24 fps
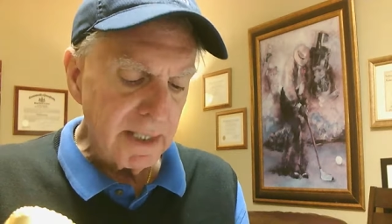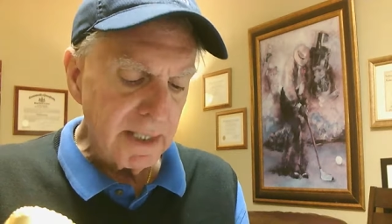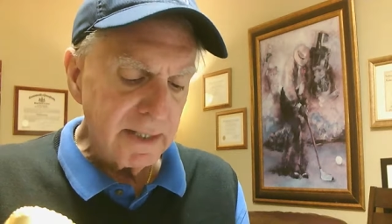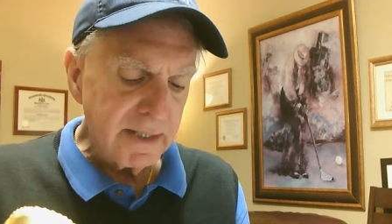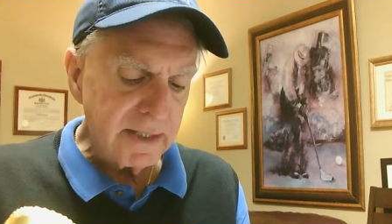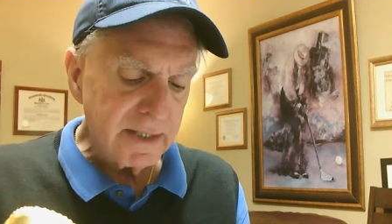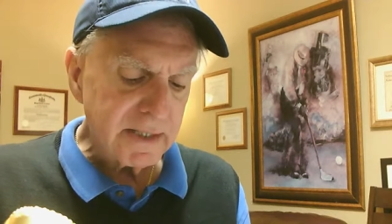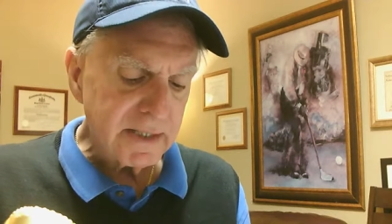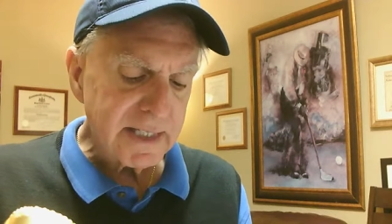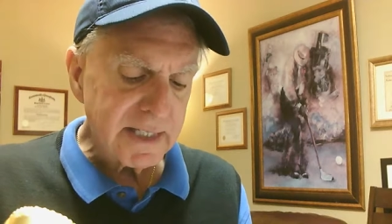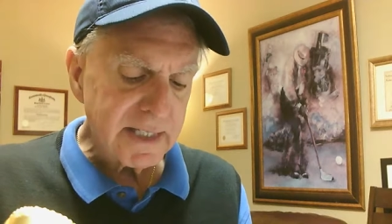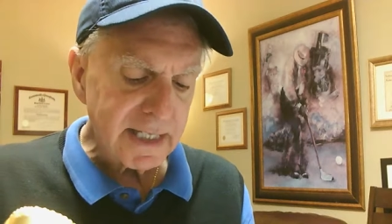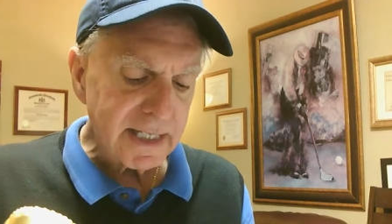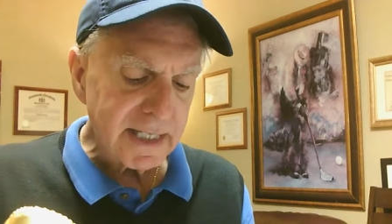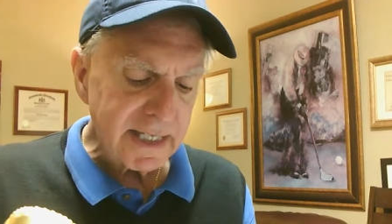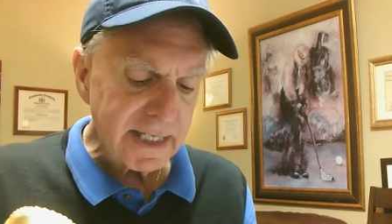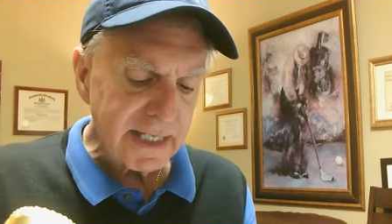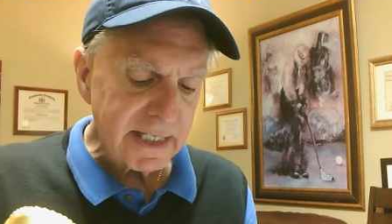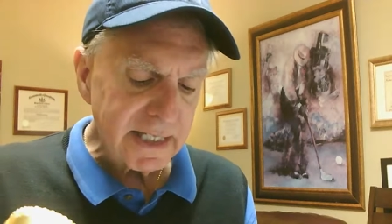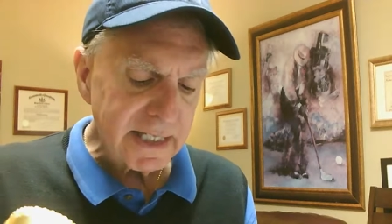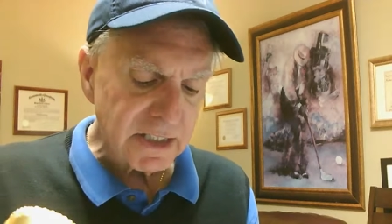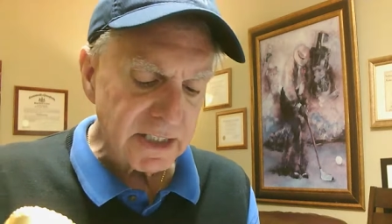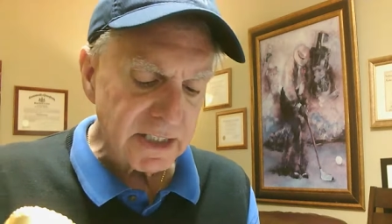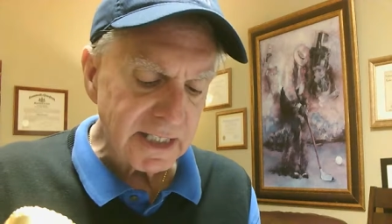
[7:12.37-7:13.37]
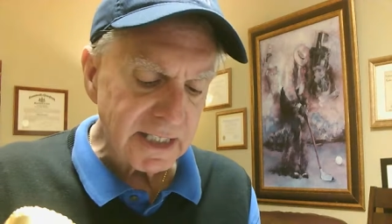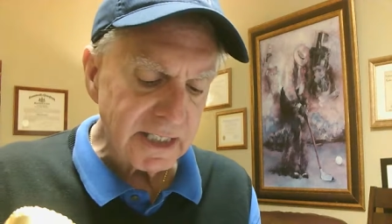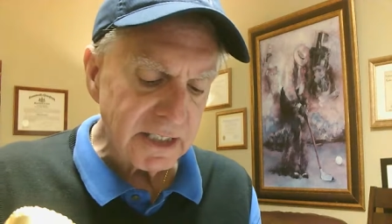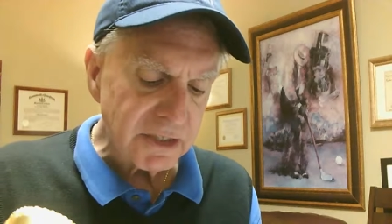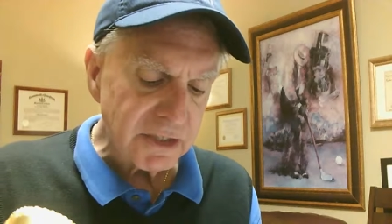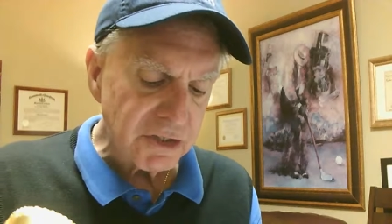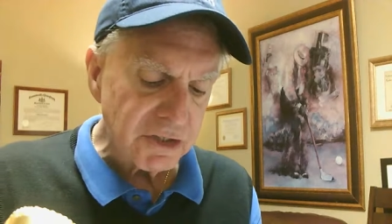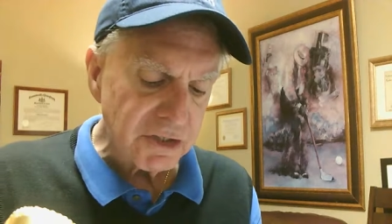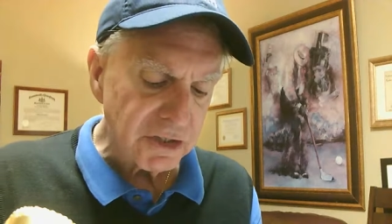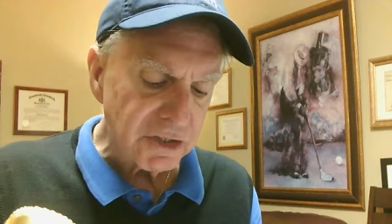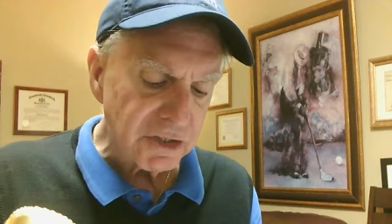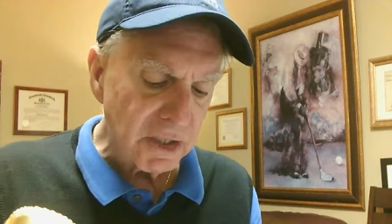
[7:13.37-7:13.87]
This technique is slightly
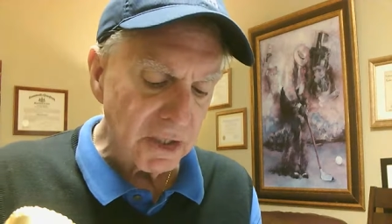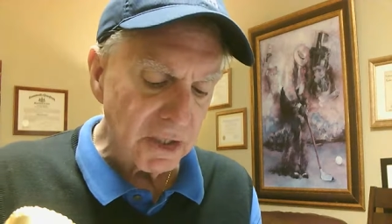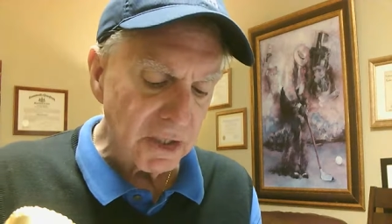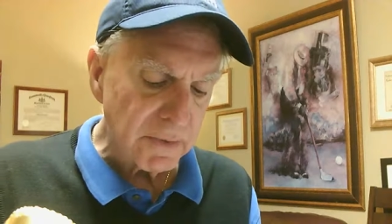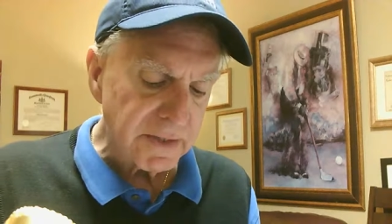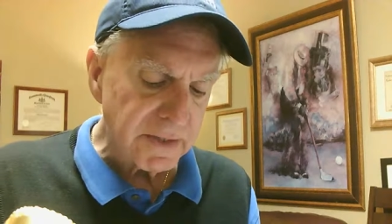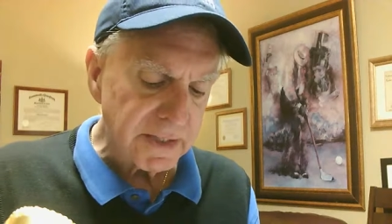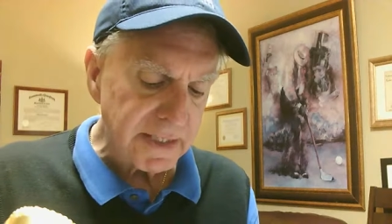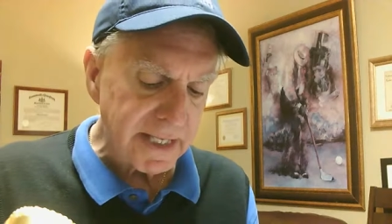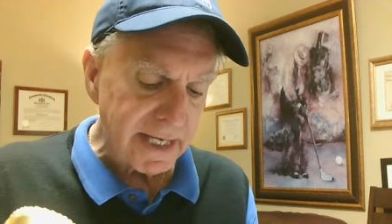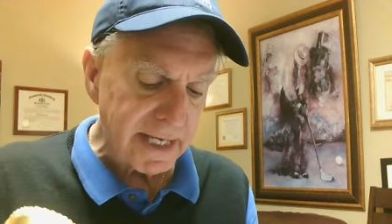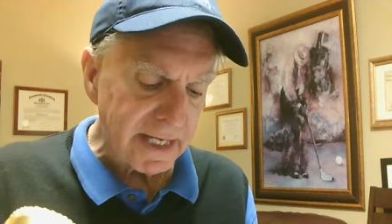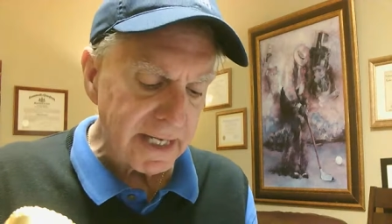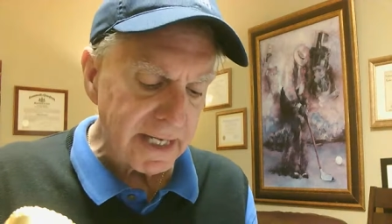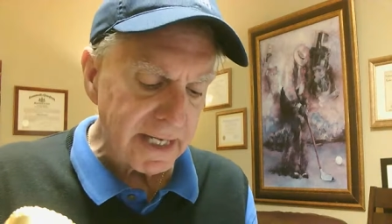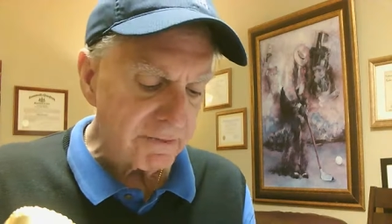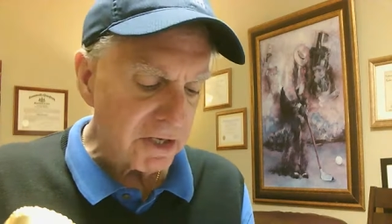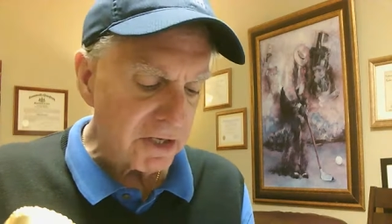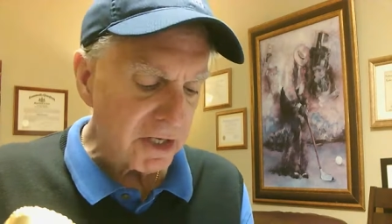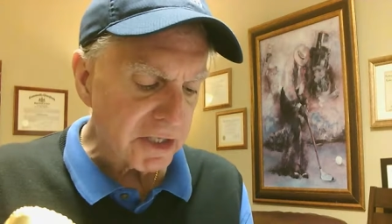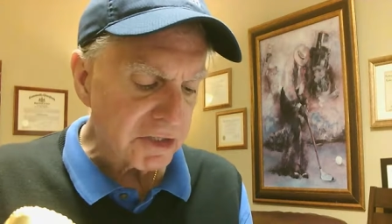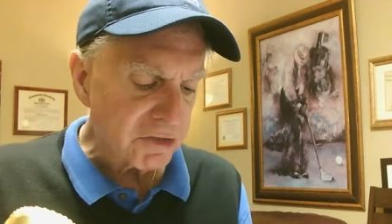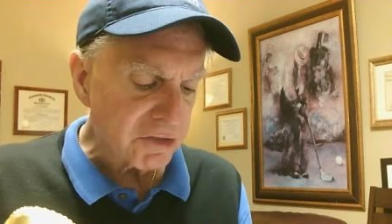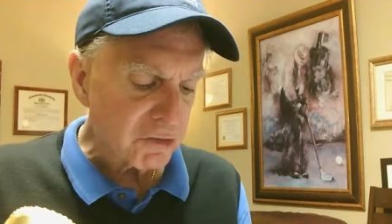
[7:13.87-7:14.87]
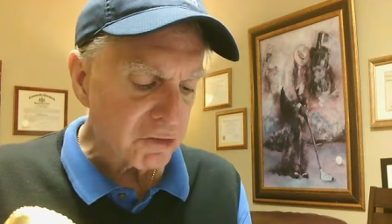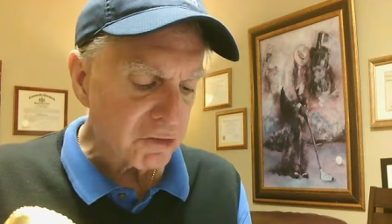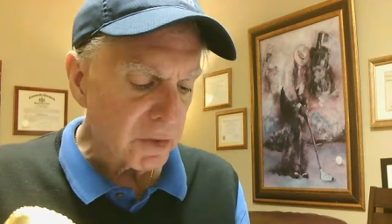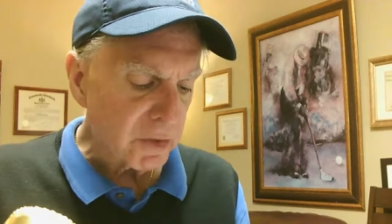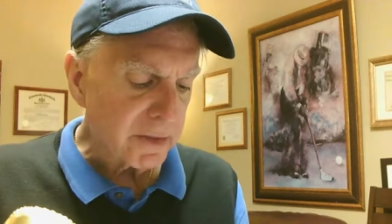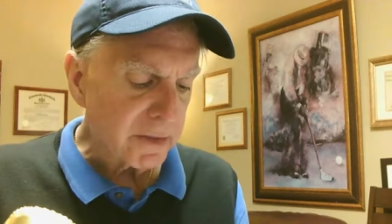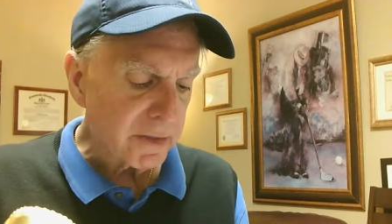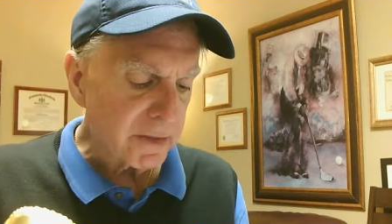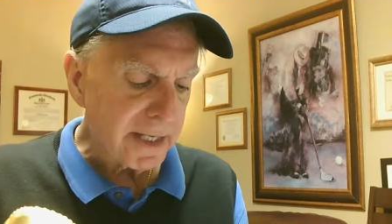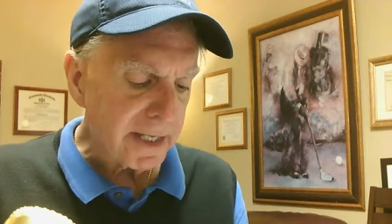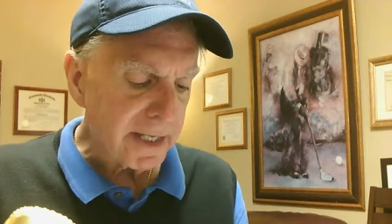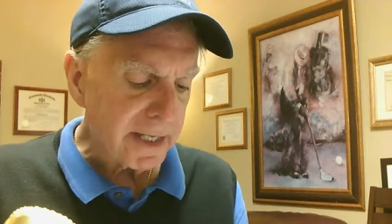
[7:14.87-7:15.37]
slower than that of the
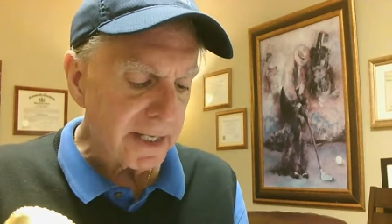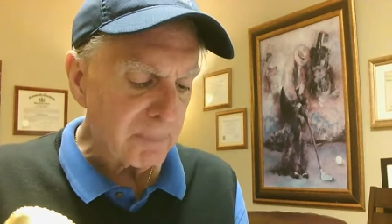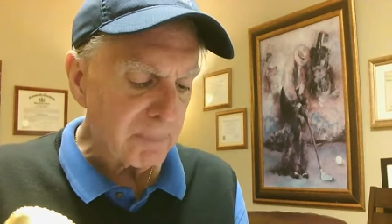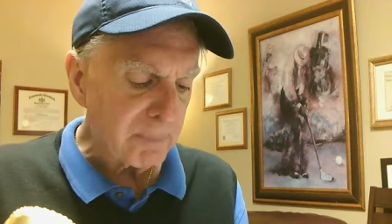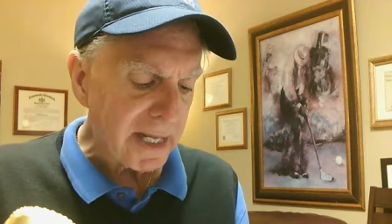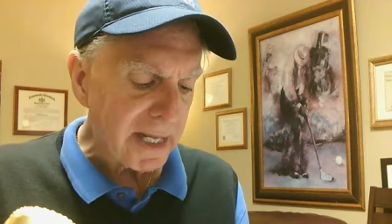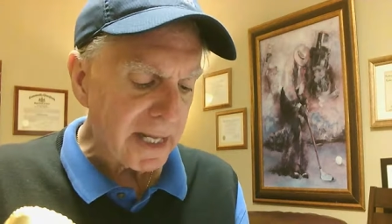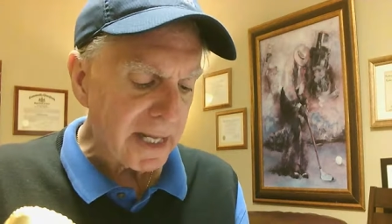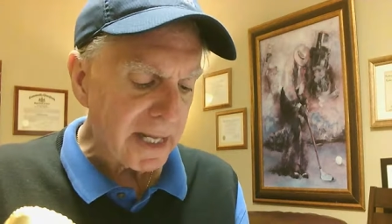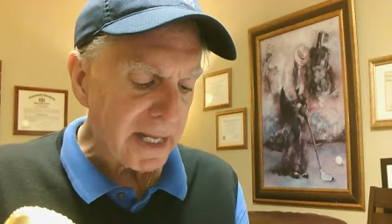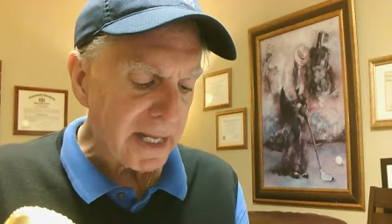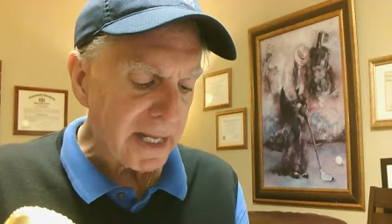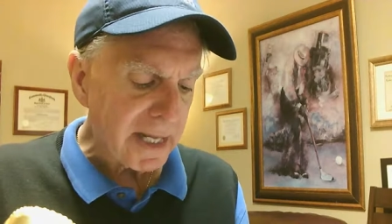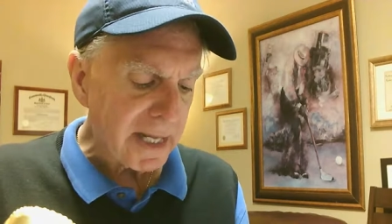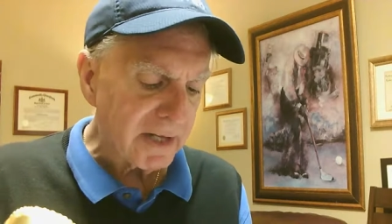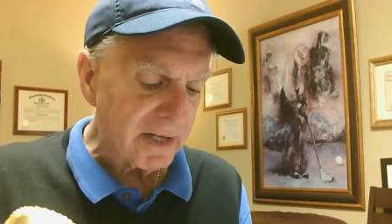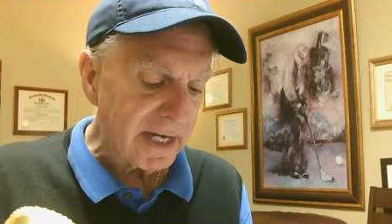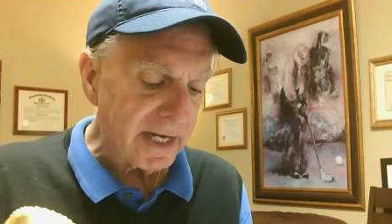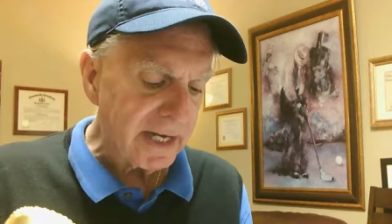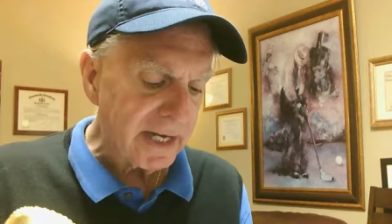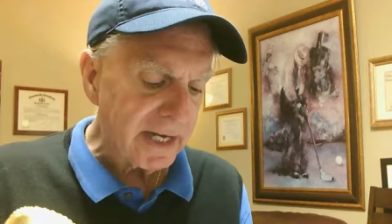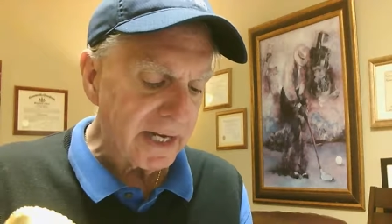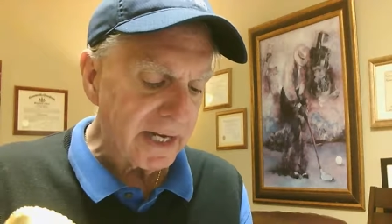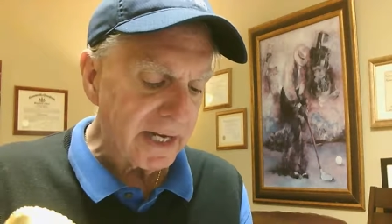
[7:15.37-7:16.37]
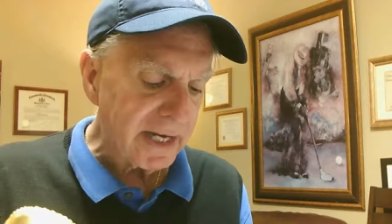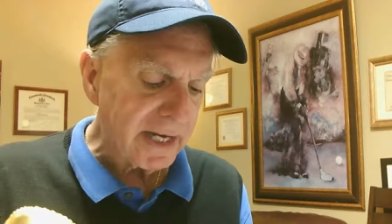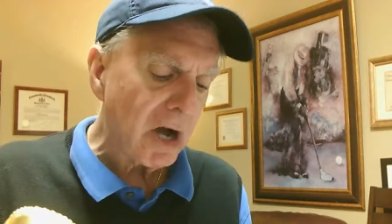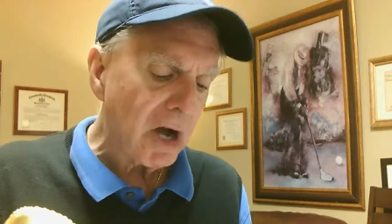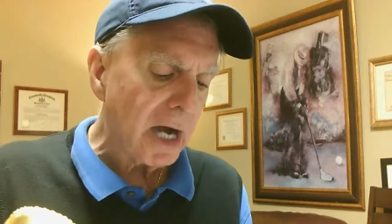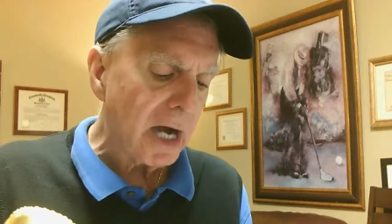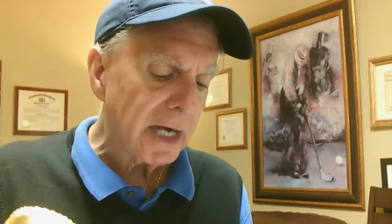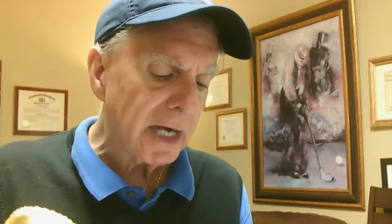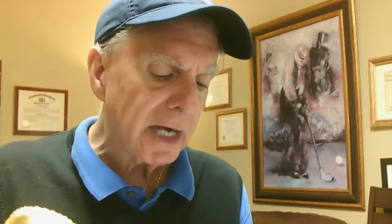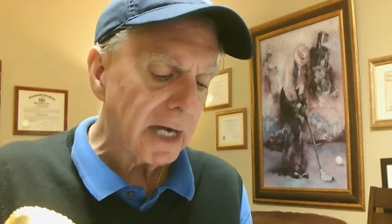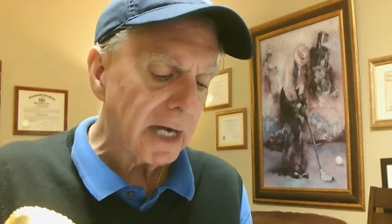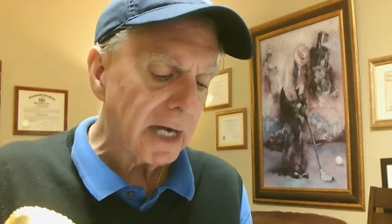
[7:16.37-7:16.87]
Australian black flying fox,